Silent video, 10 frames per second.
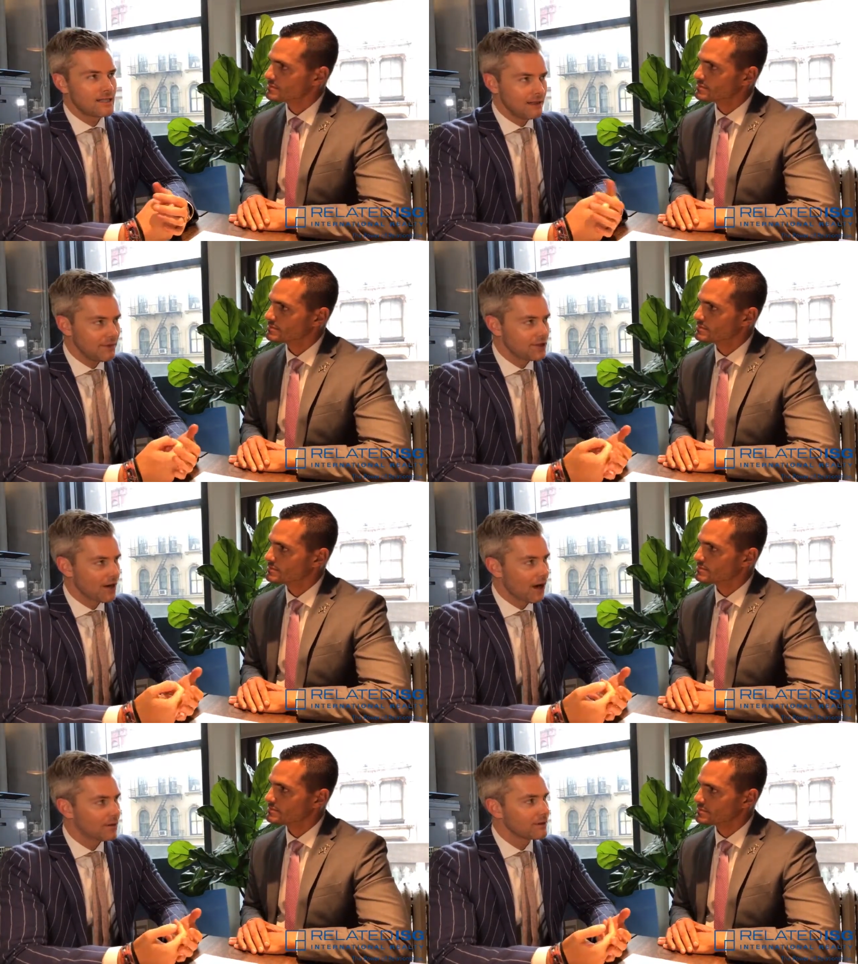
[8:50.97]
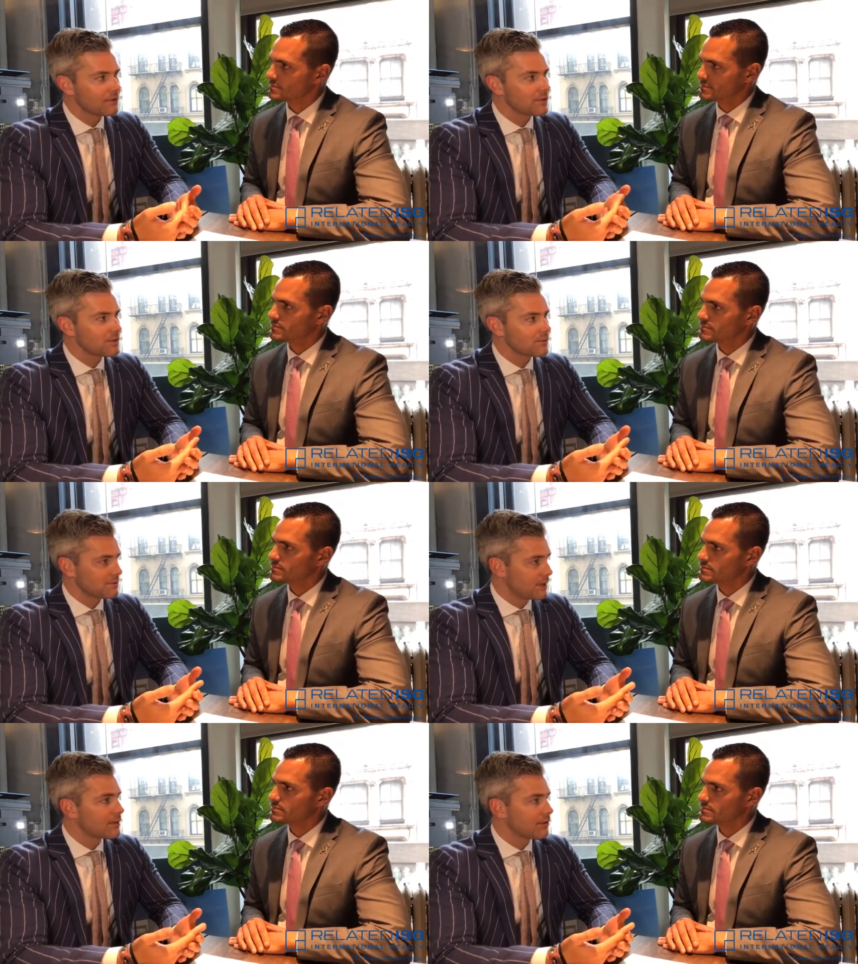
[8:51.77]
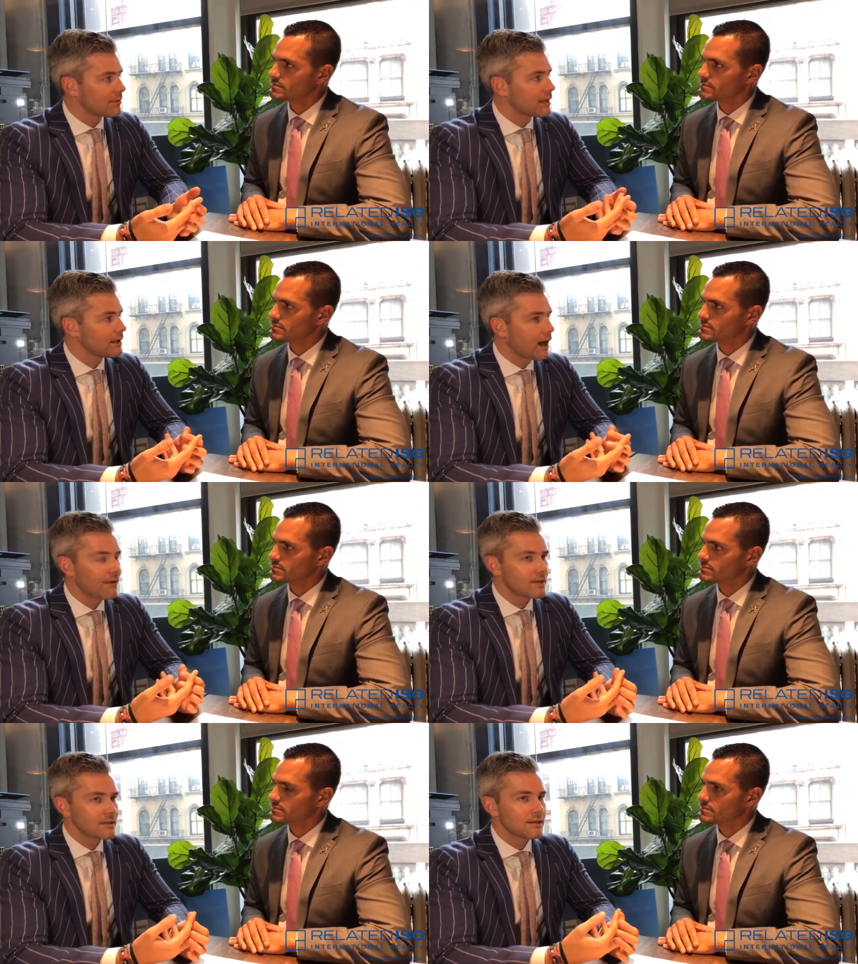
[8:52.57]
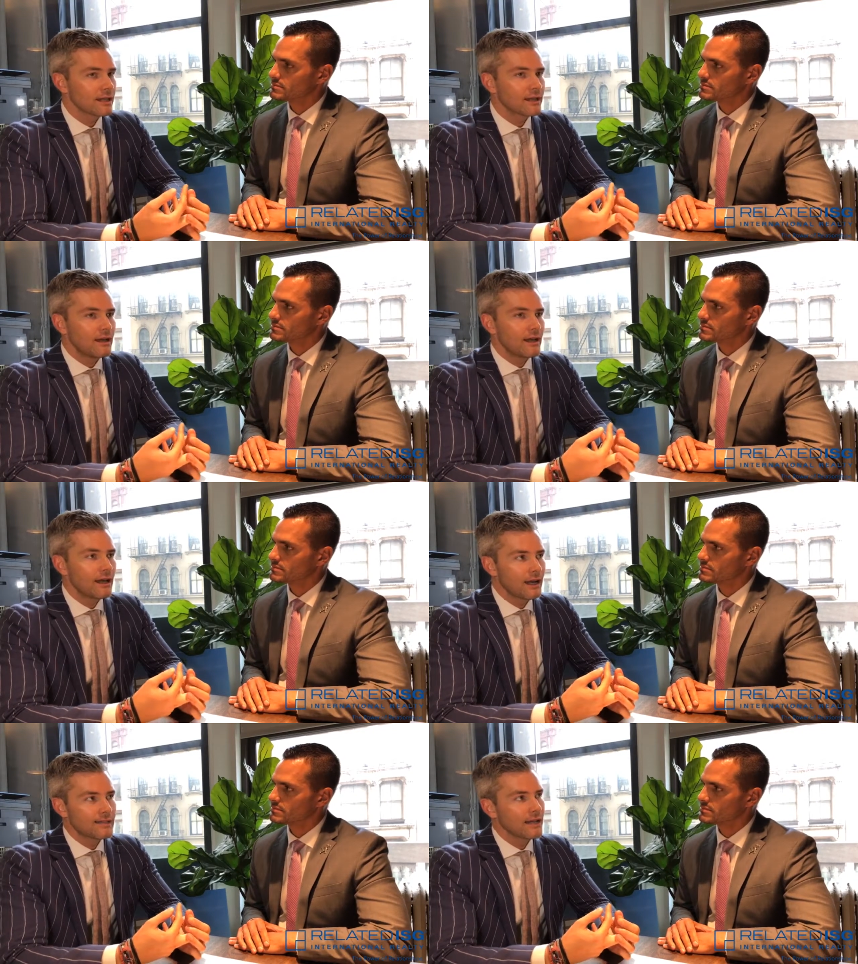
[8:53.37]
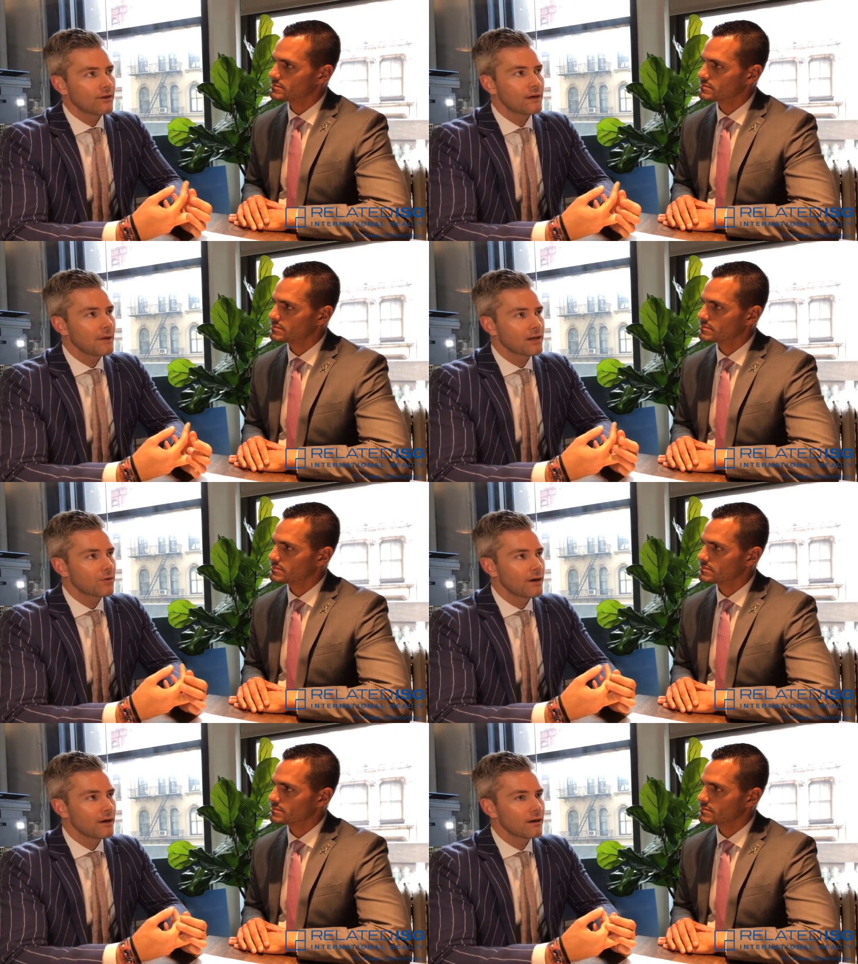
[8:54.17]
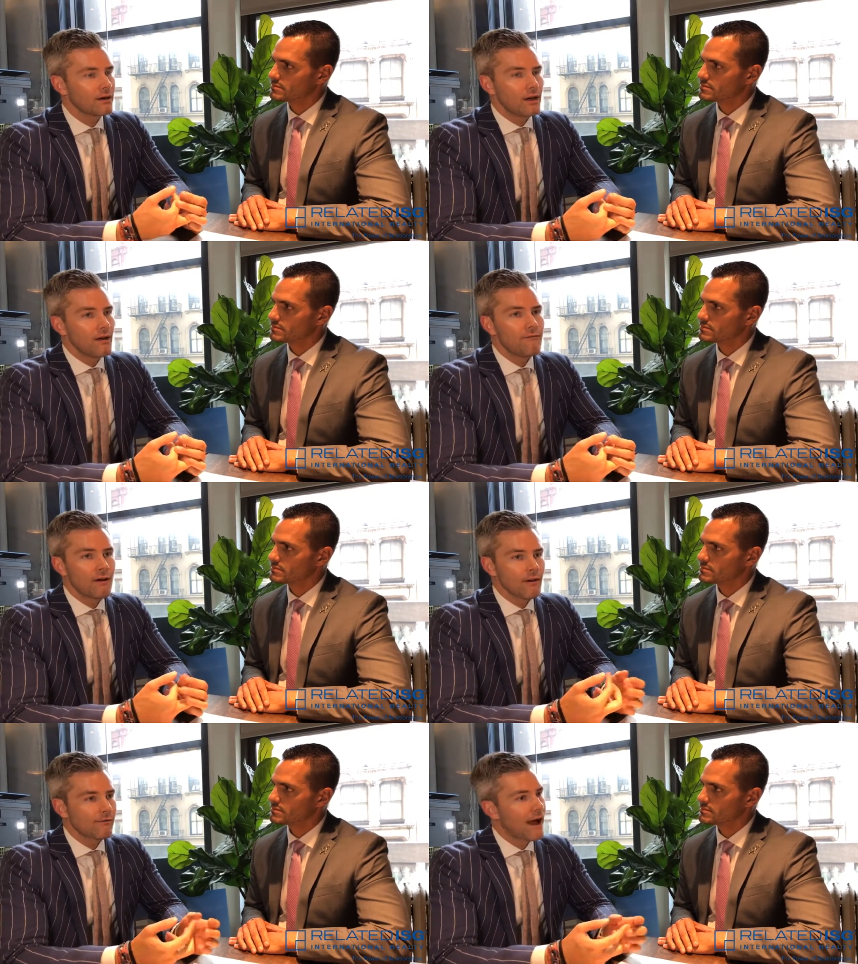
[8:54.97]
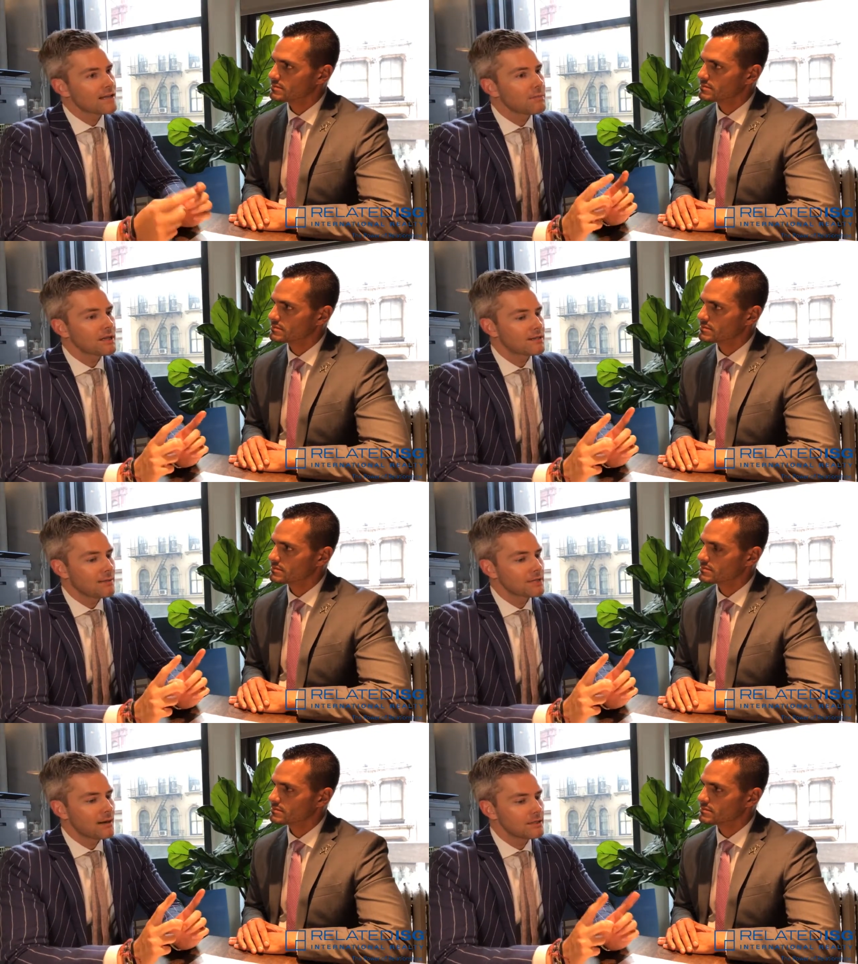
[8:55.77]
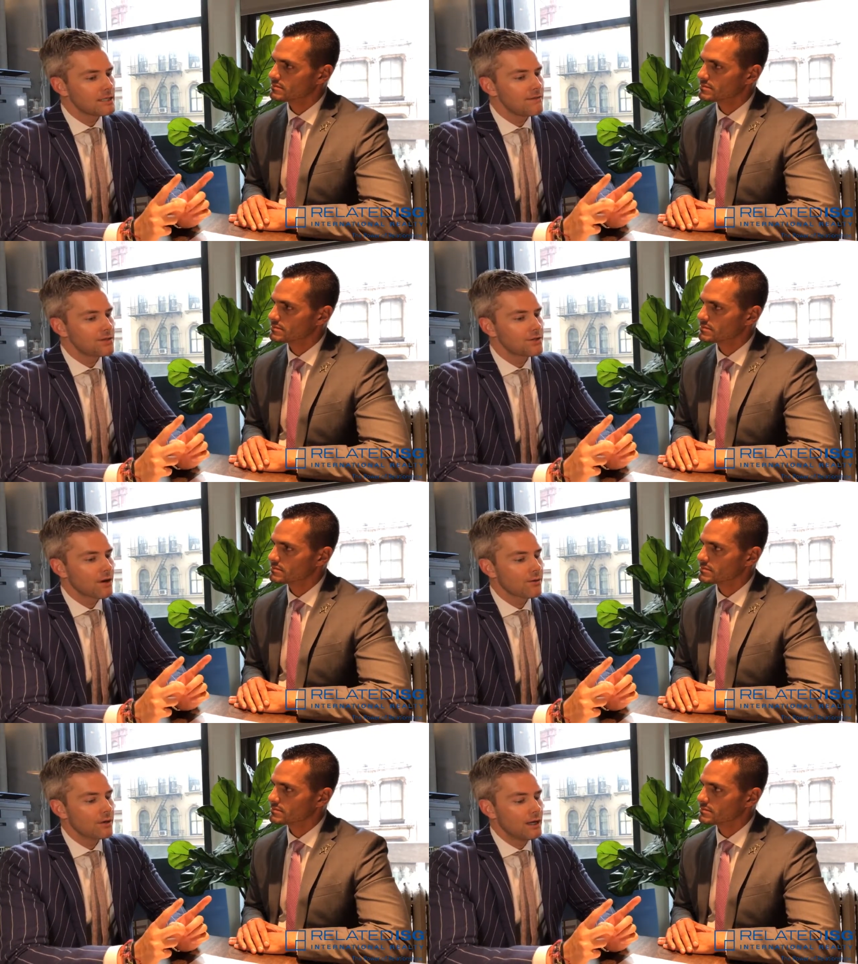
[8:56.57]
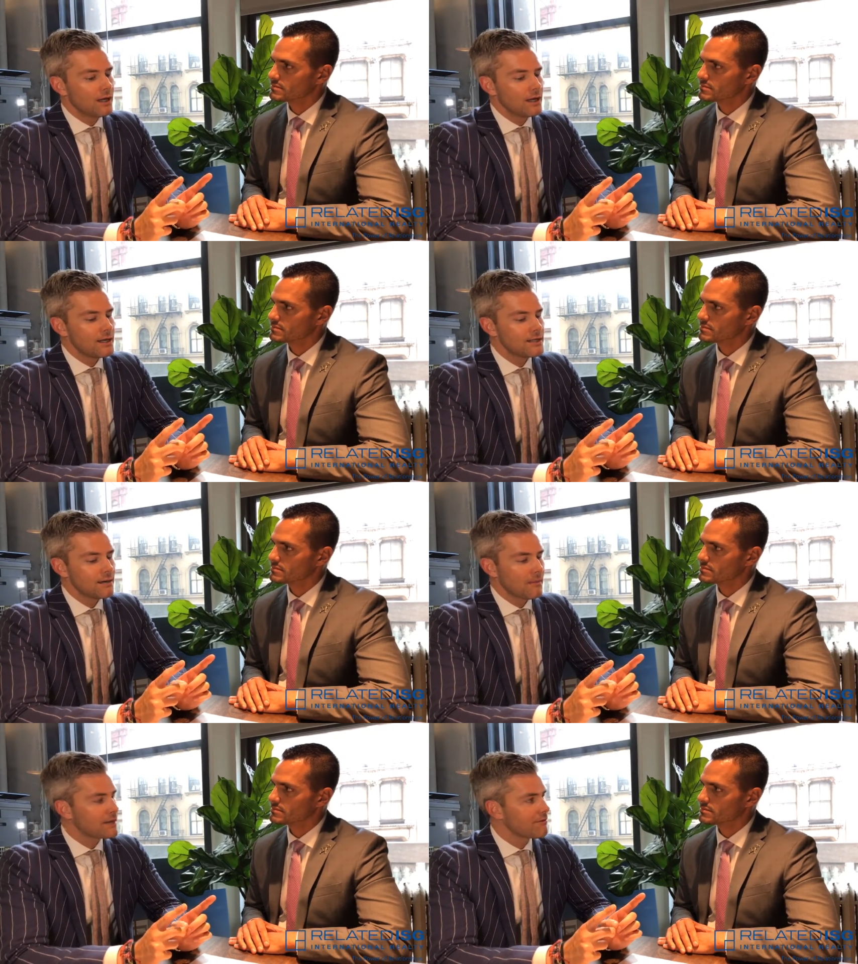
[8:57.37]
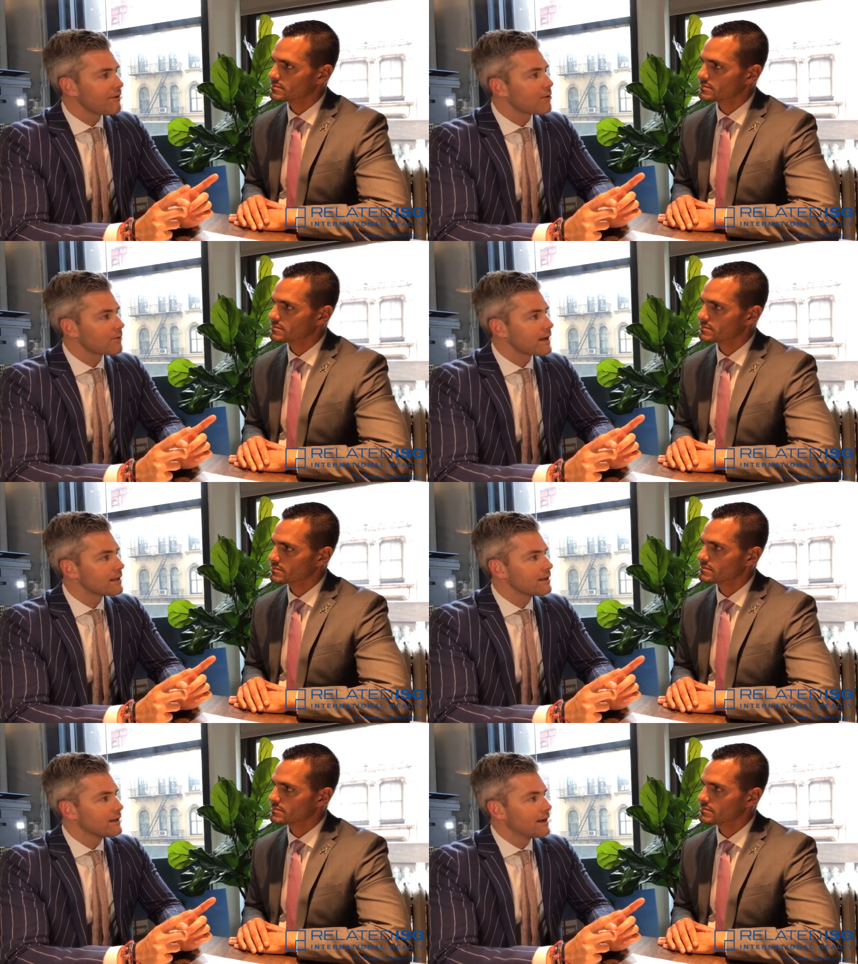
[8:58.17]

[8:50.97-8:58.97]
Speaker 1: the TV show mm-hmm. was, was big for me, obviously. It accelerated my career very, very fast. But at the same time, the TV show didn't make the phone ring.